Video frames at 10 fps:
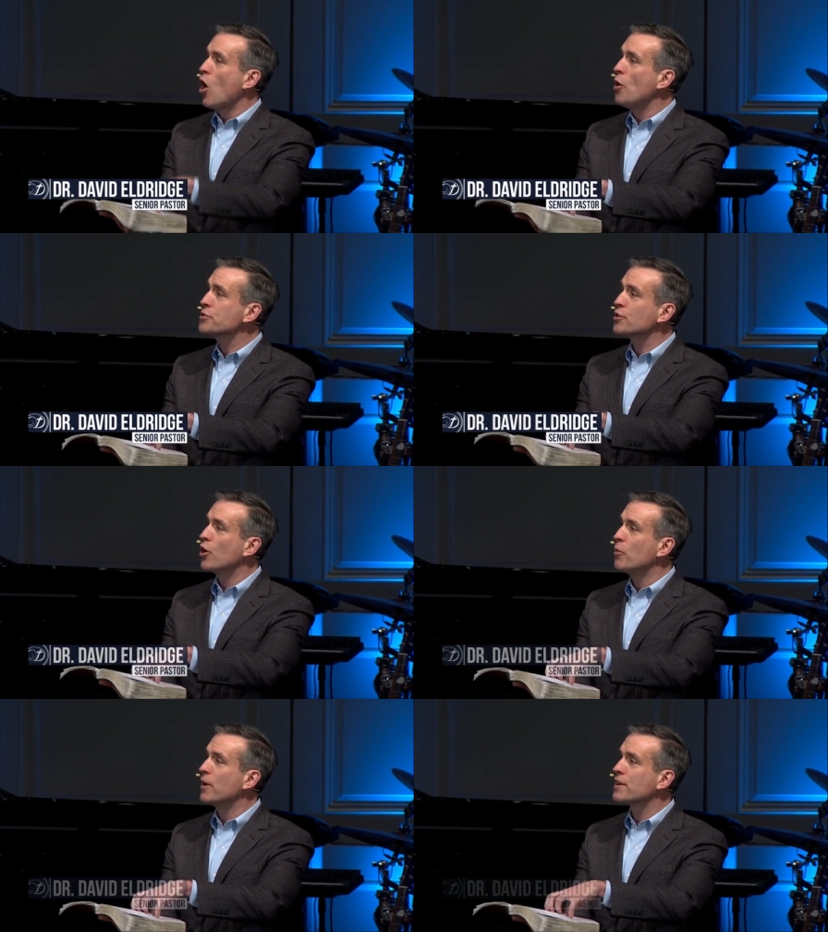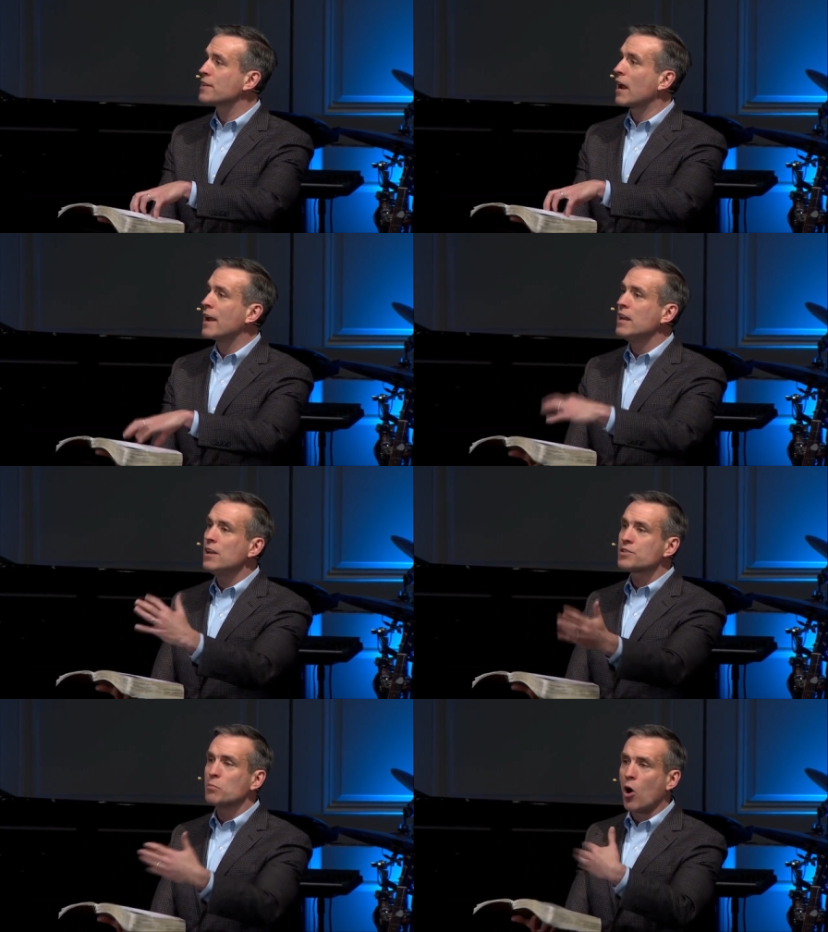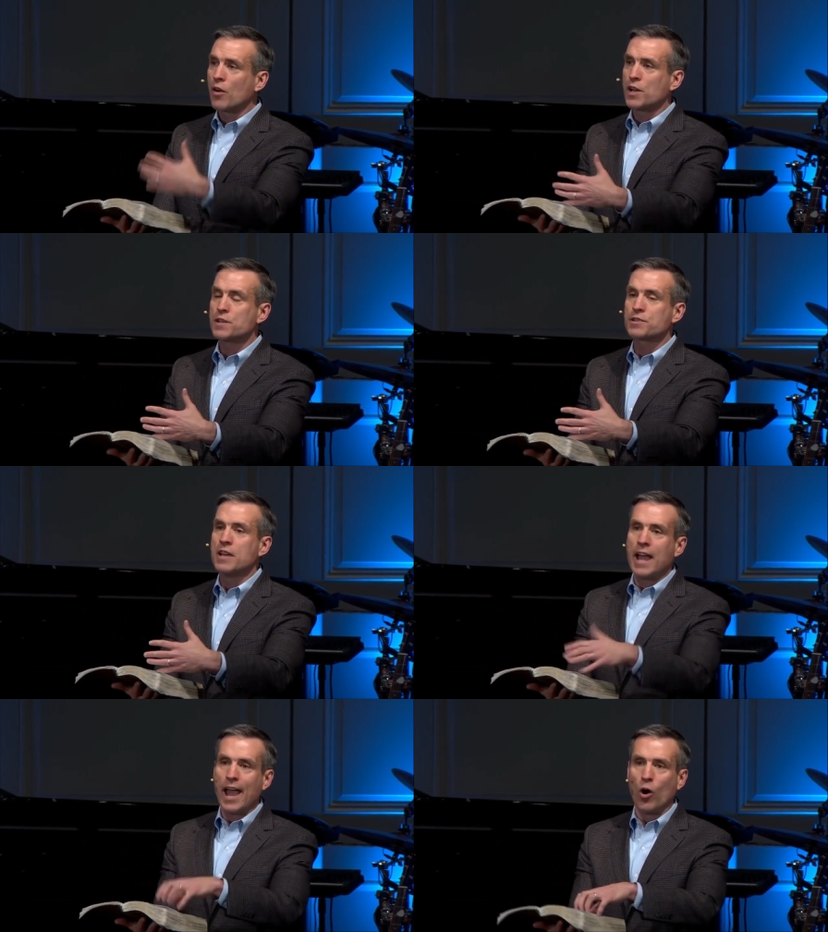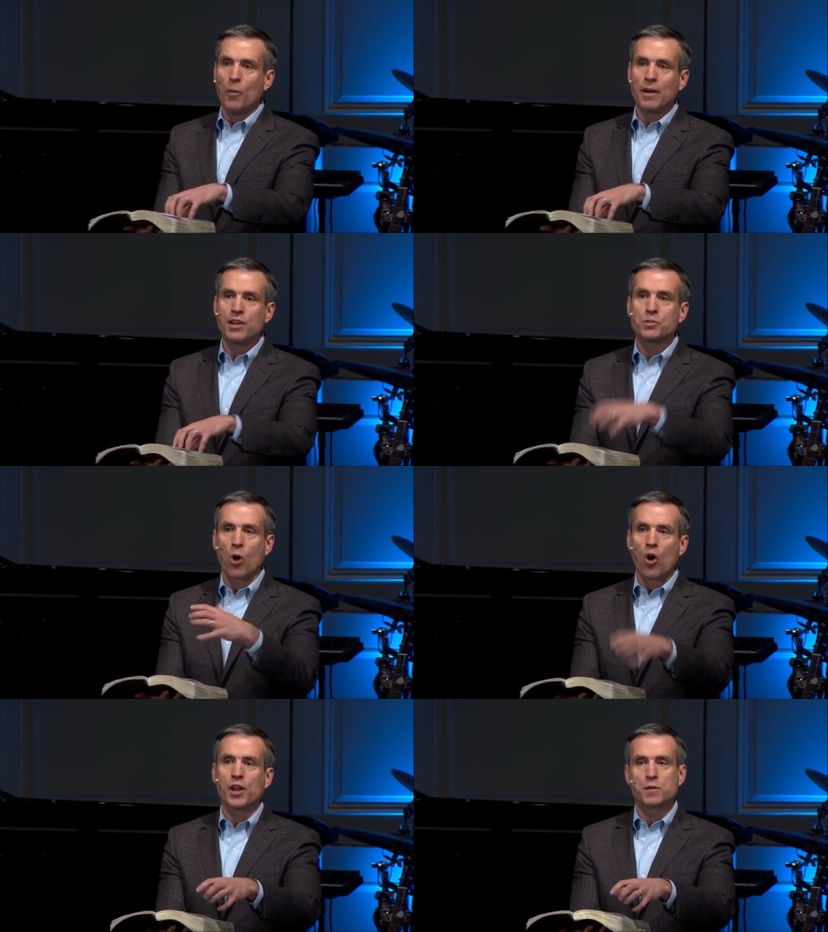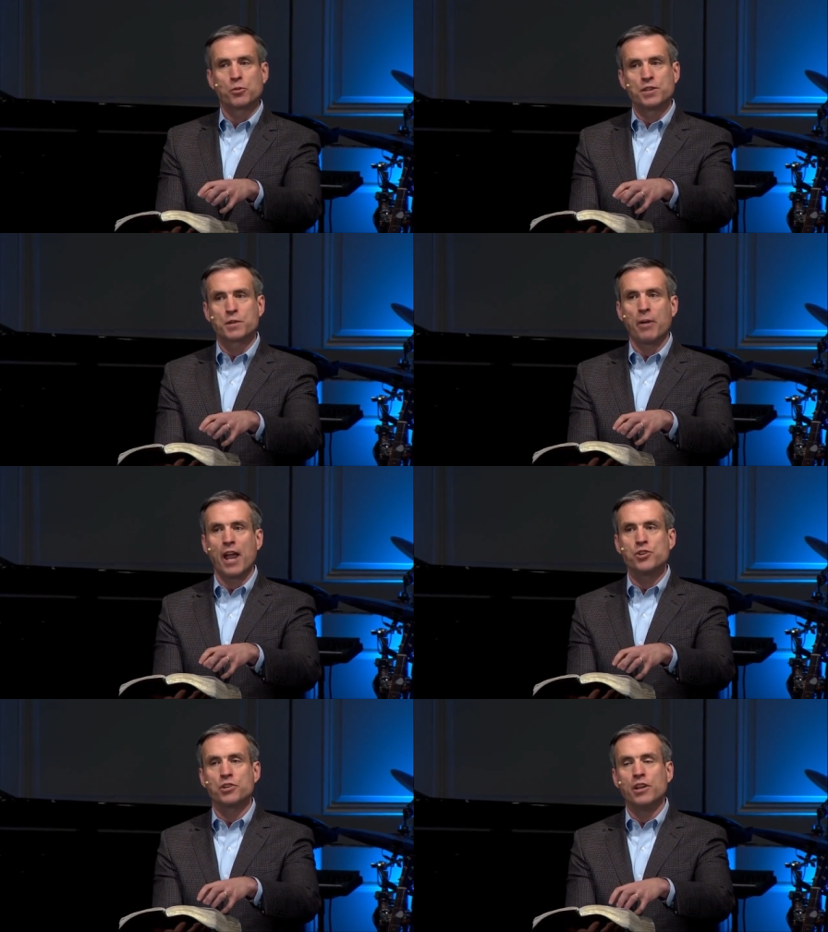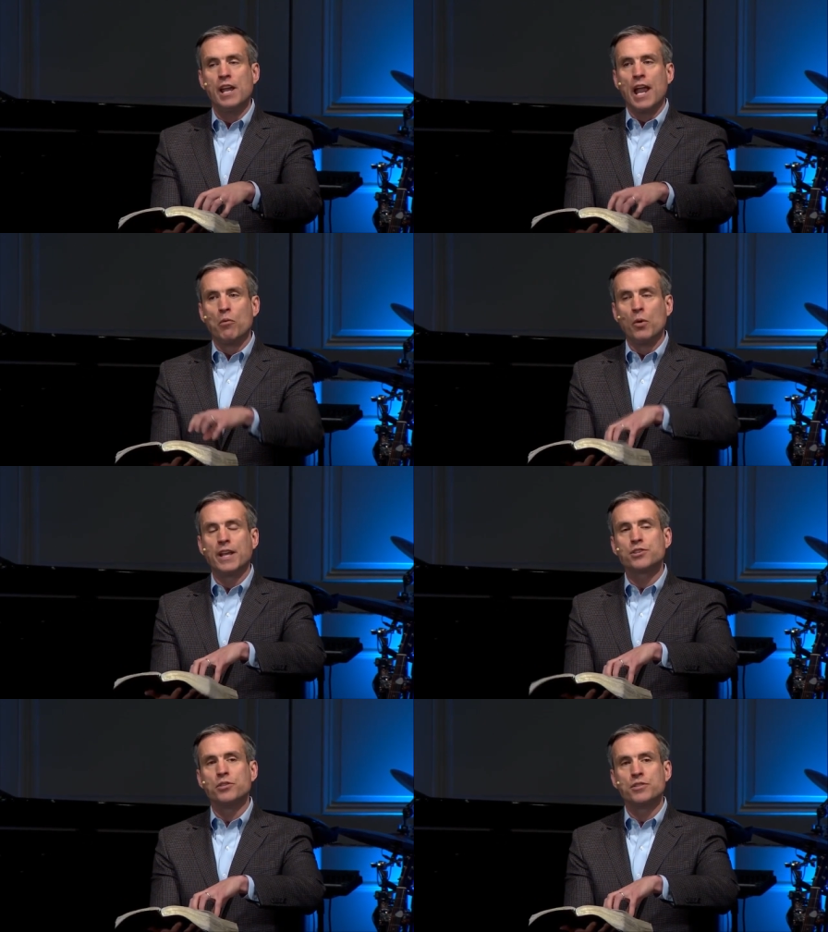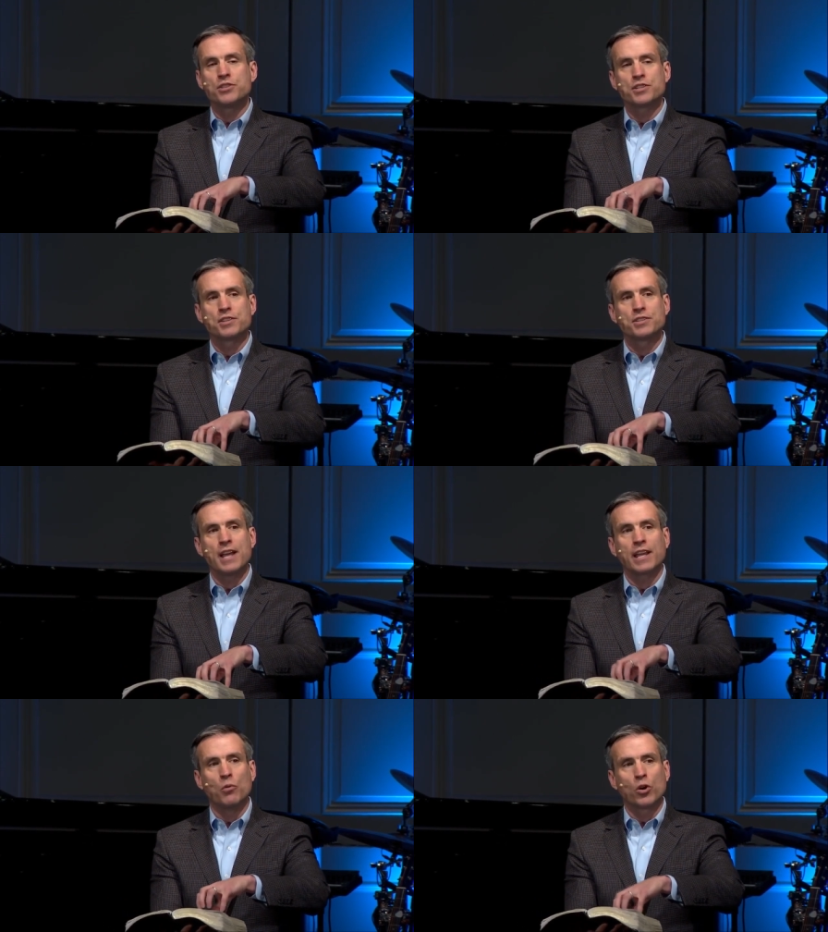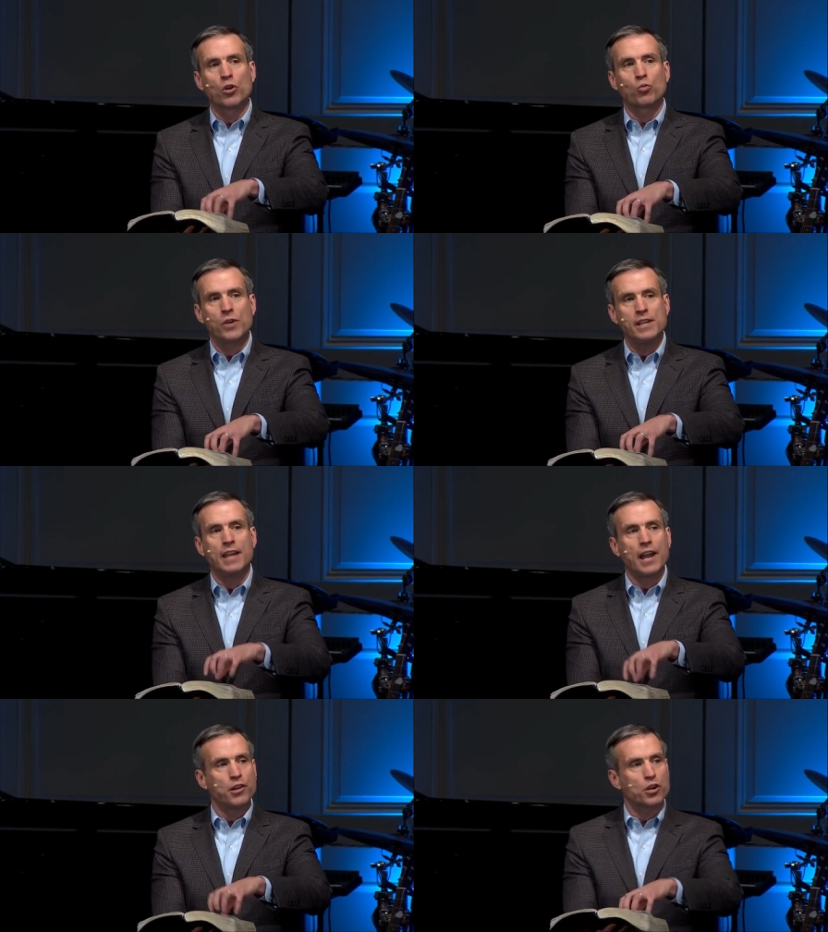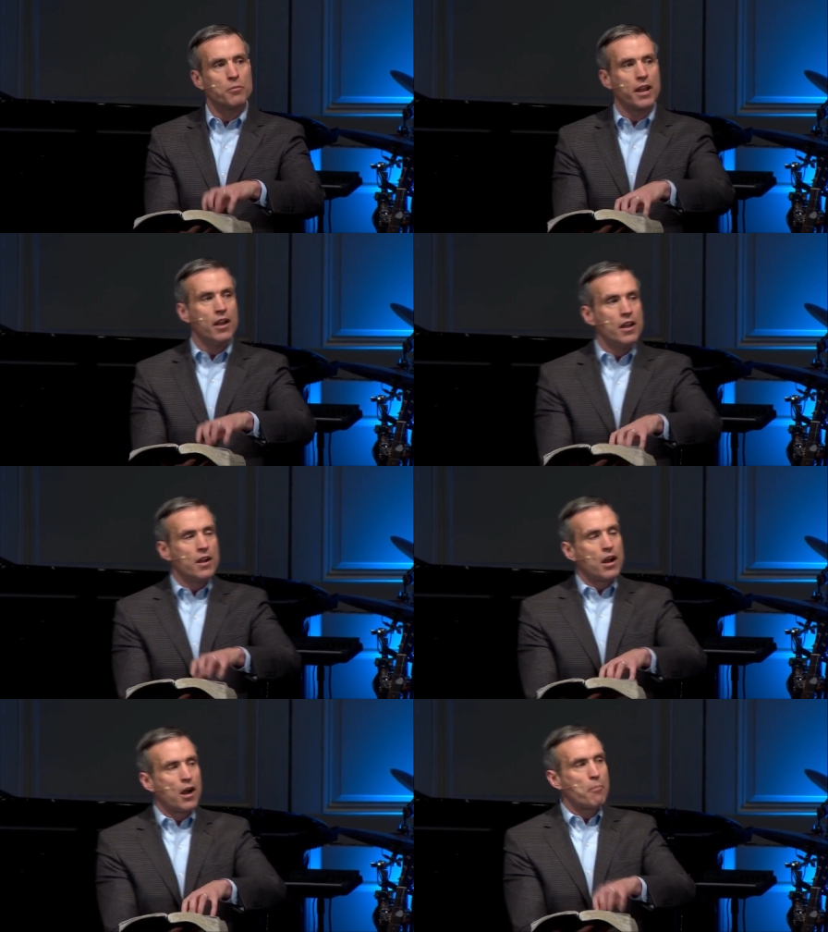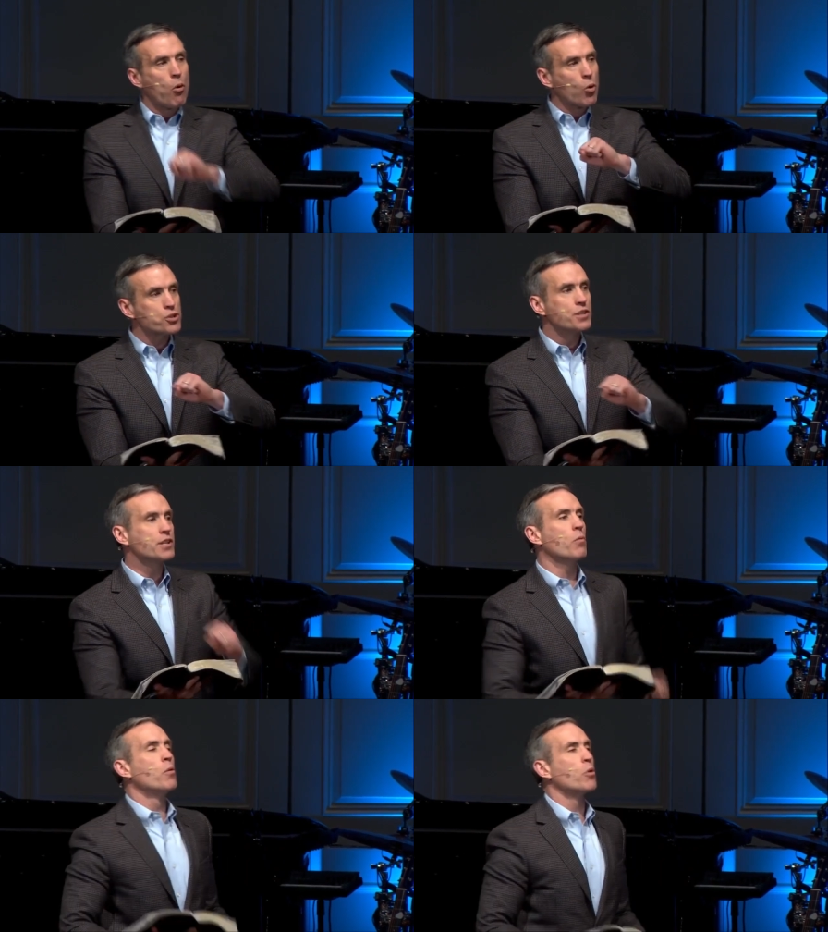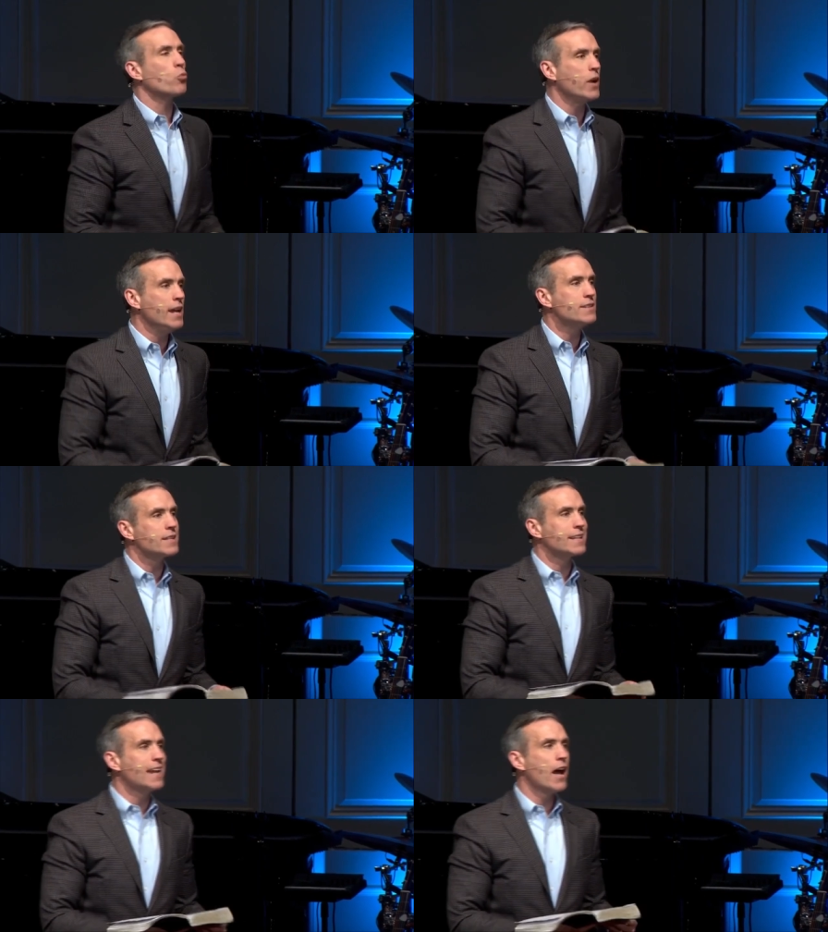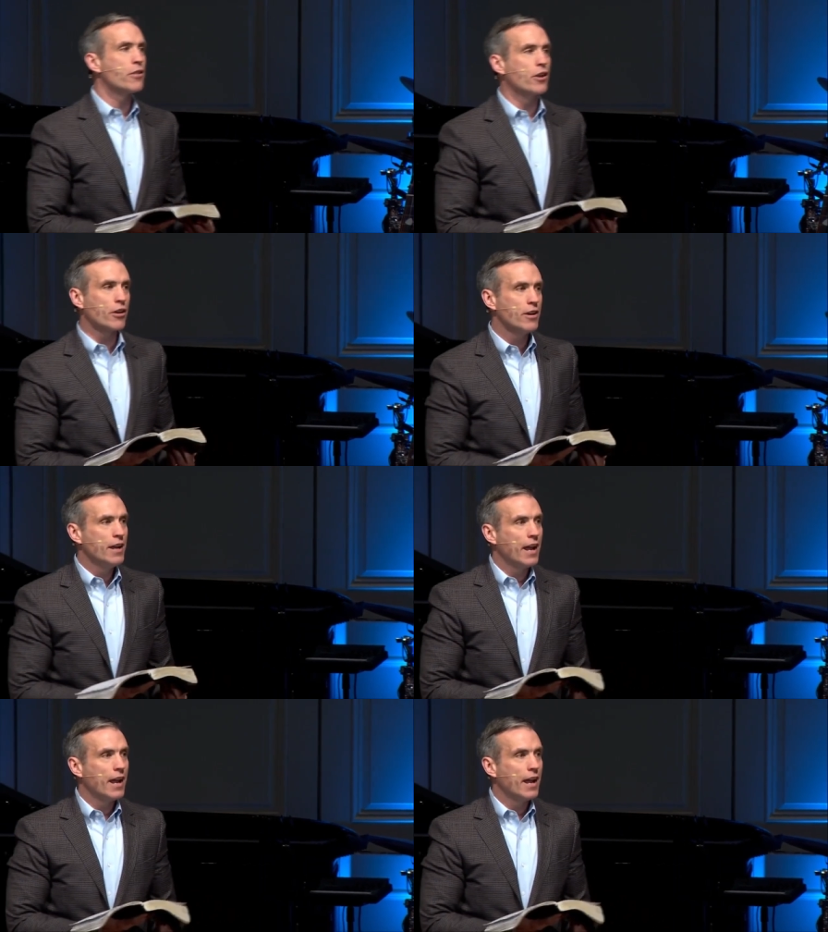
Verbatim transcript: also because I, I need some audience help. I need some audience participation. And when we get to in just a second, we're going to read that, and there are going to be uh, portions that we want to read together.